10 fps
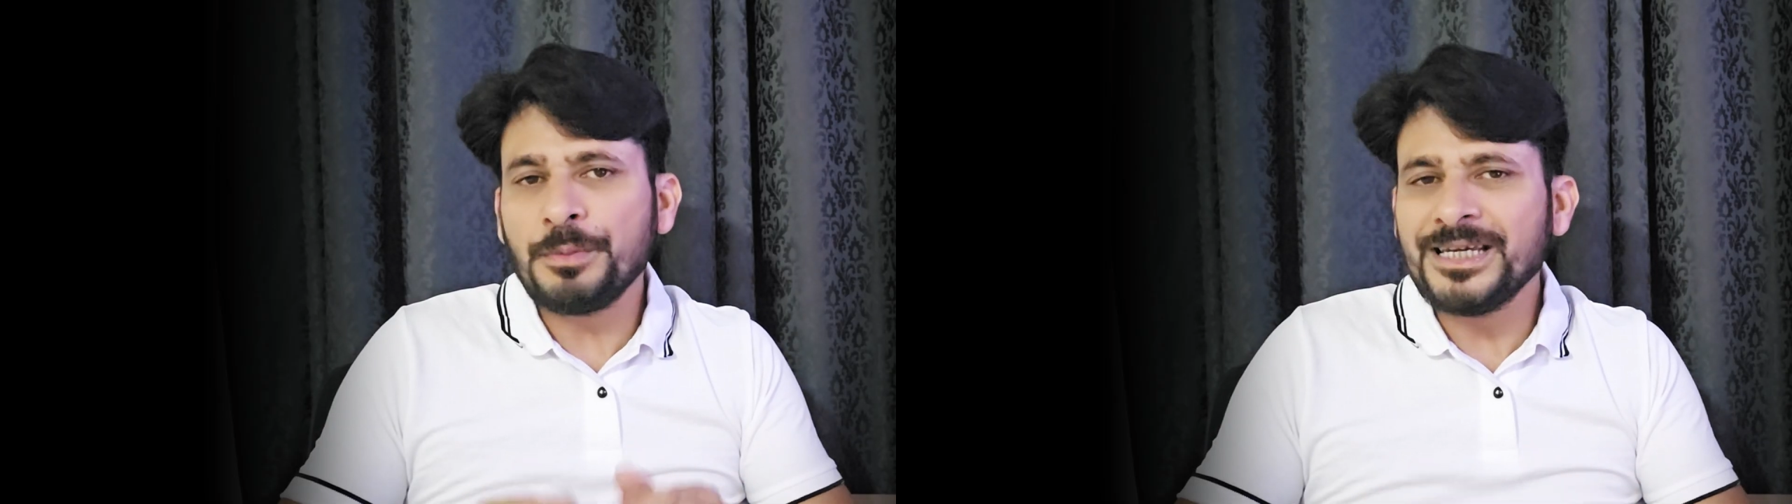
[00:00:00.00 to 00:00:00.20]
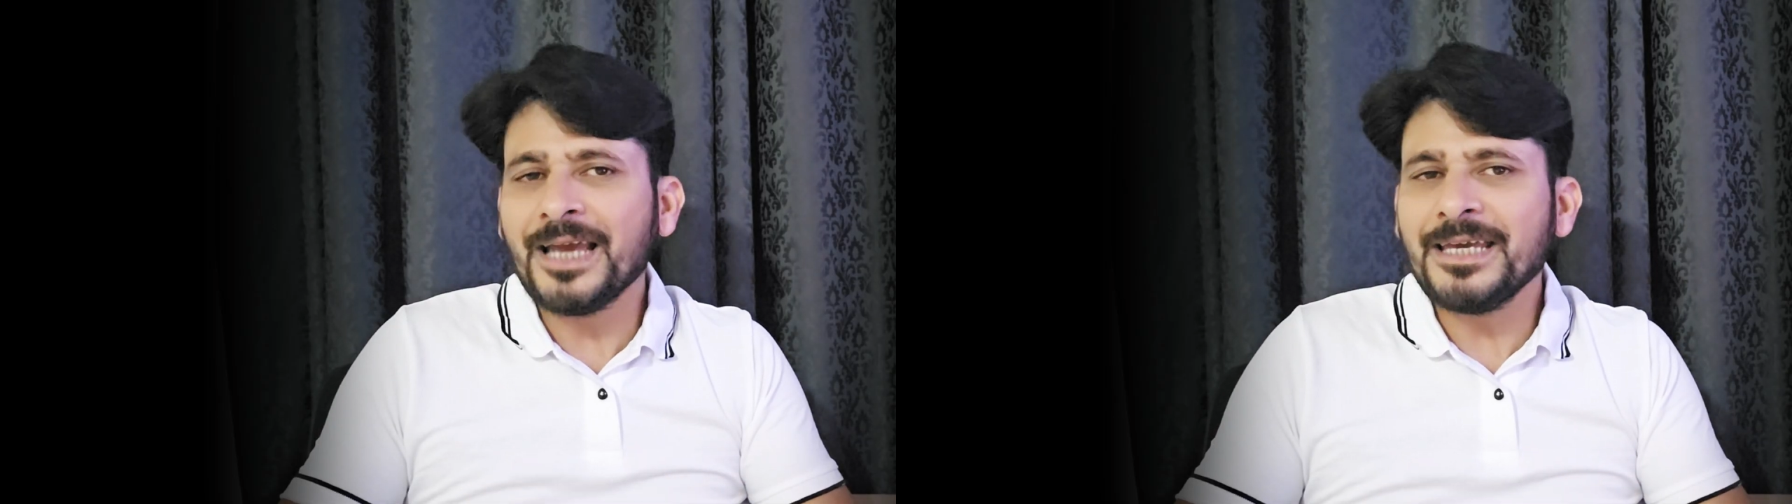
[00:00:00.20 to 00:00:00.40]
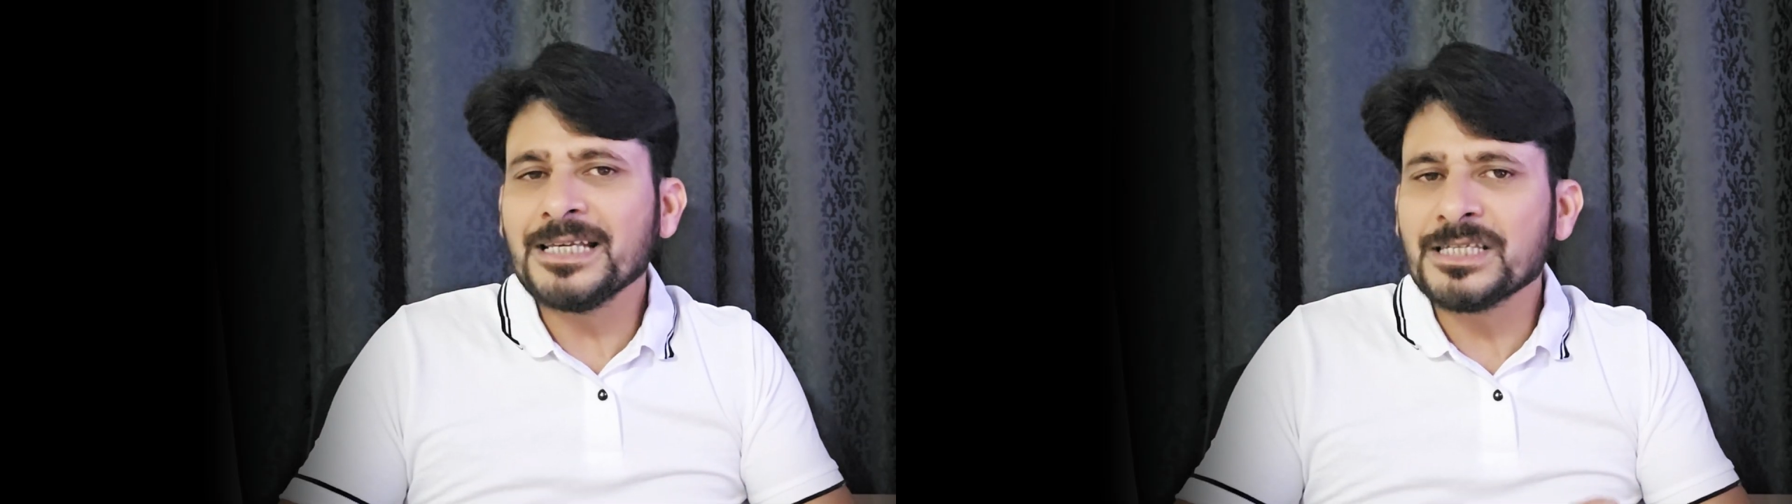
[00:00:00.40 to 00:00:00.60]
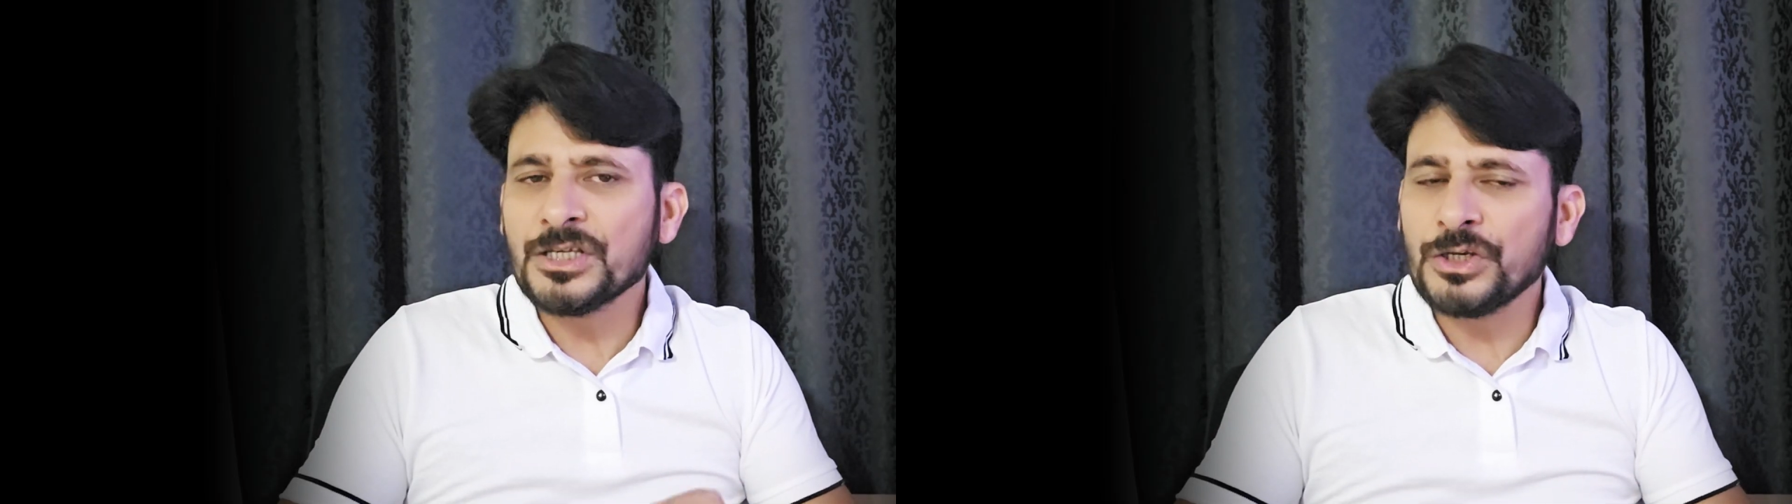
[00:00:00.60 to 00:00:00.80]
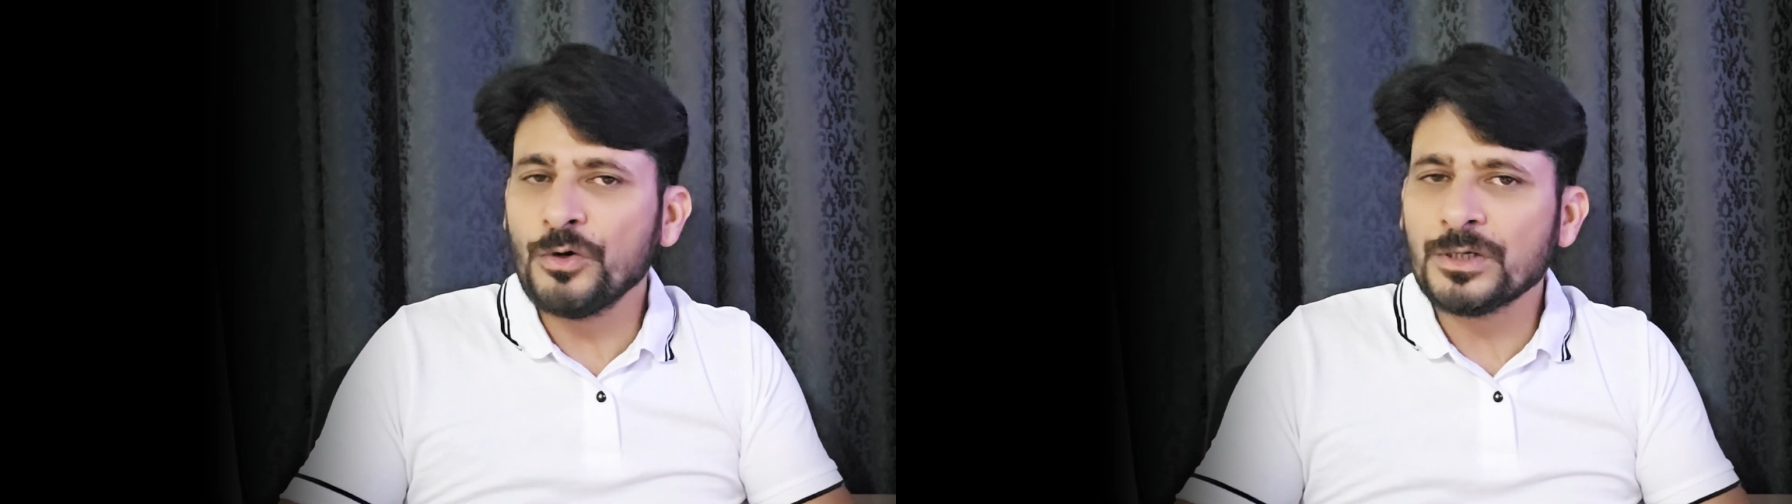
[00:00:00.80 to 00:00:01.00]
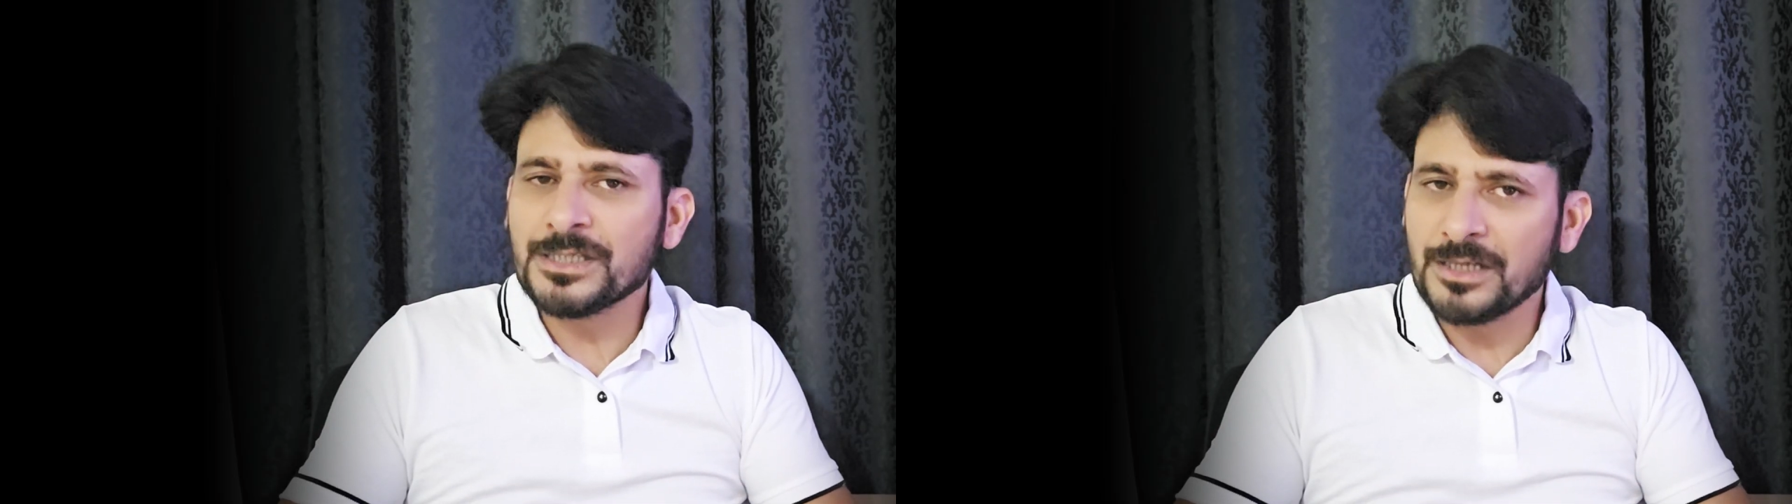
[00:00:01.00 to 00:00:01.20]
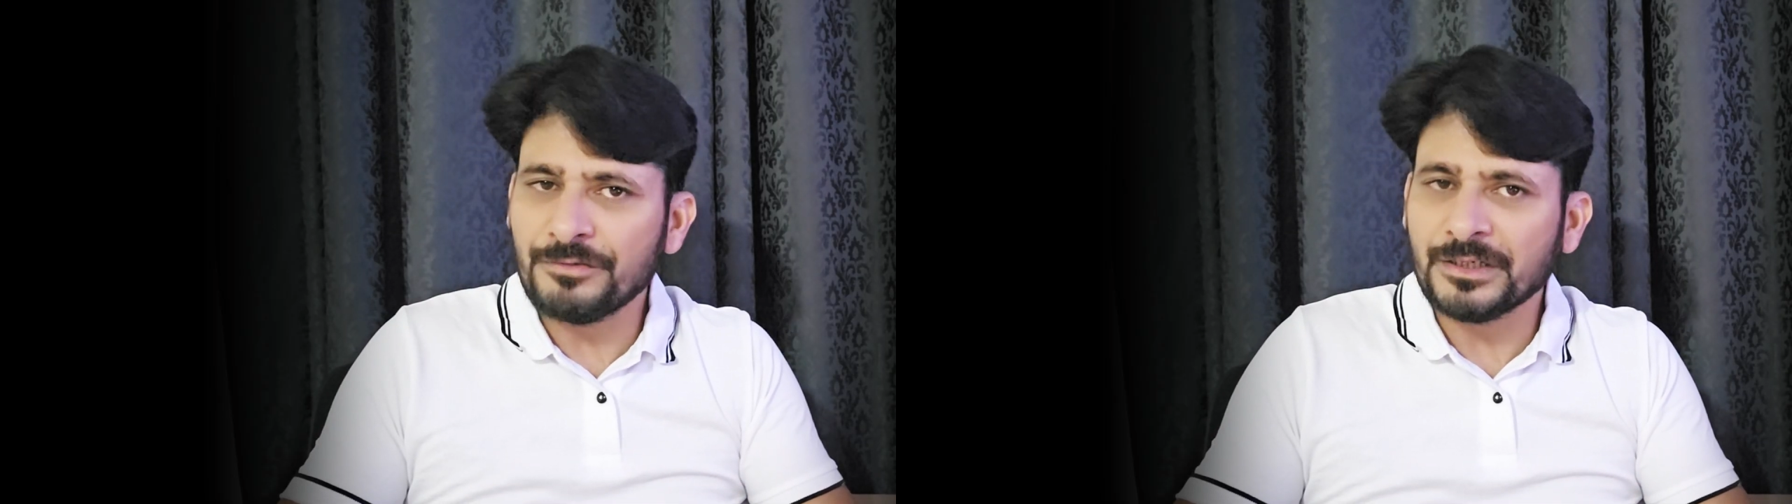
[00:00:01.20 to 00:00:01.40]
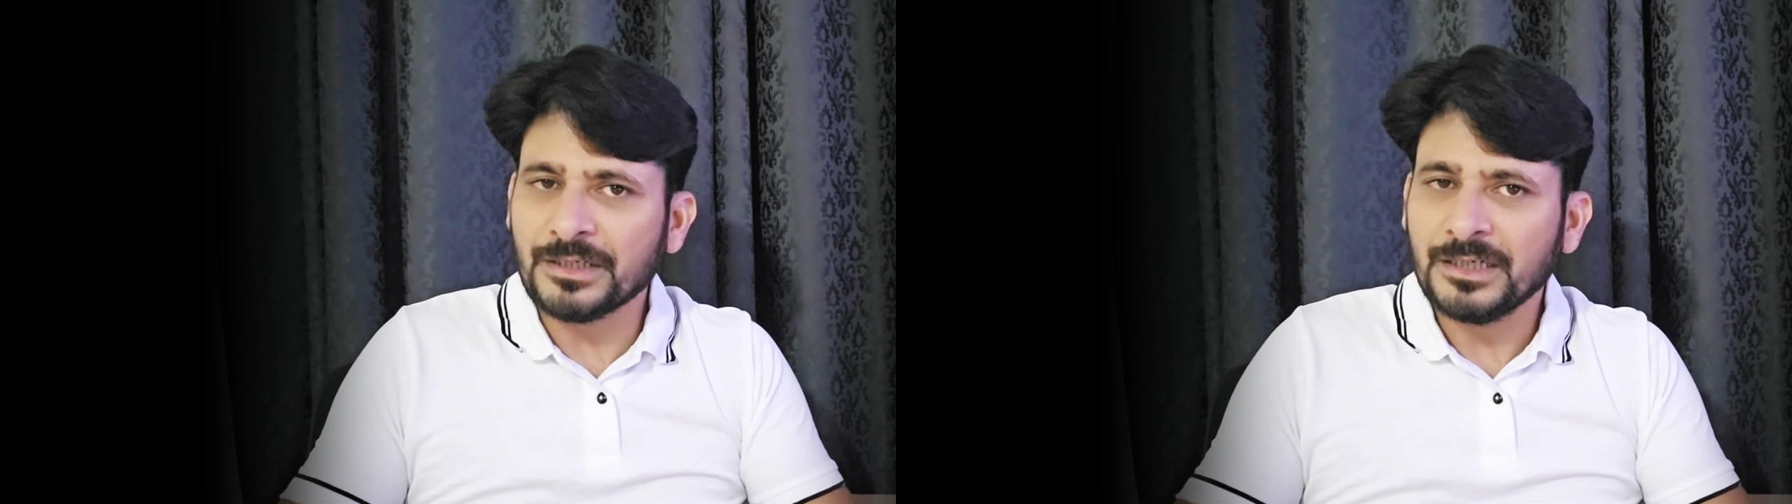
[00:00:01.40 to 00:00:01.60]
PIA's secure
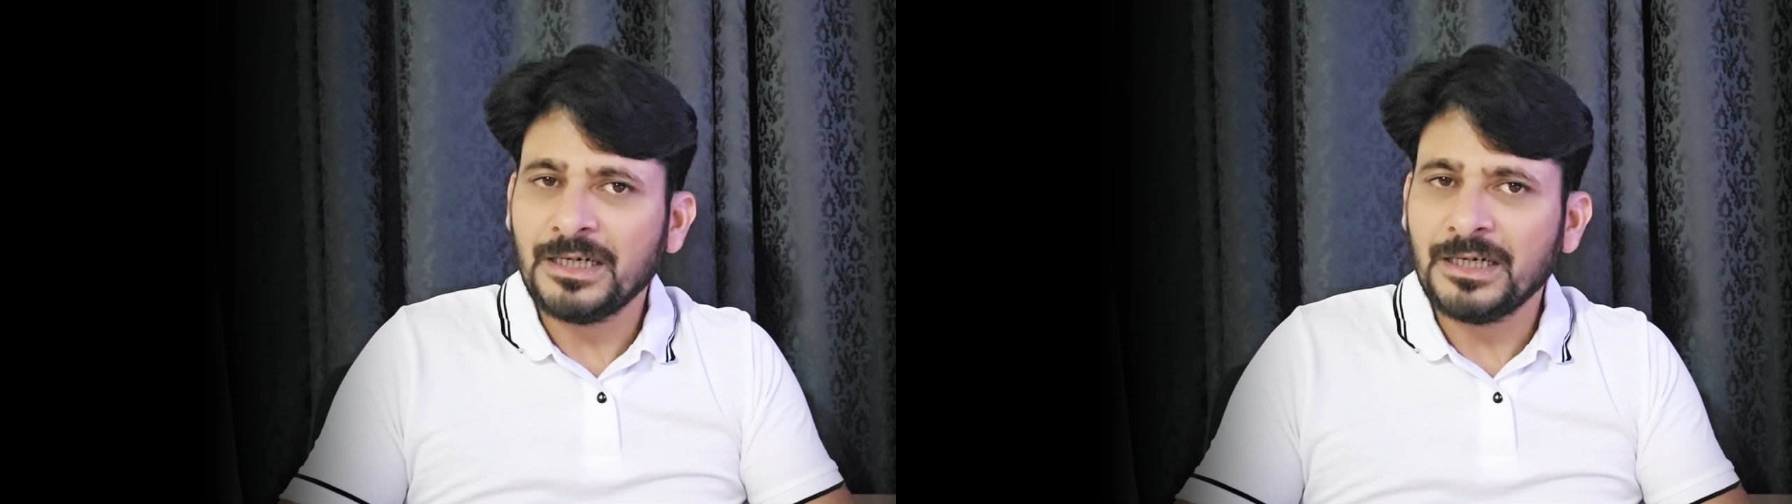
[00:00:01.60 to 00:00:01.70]
server,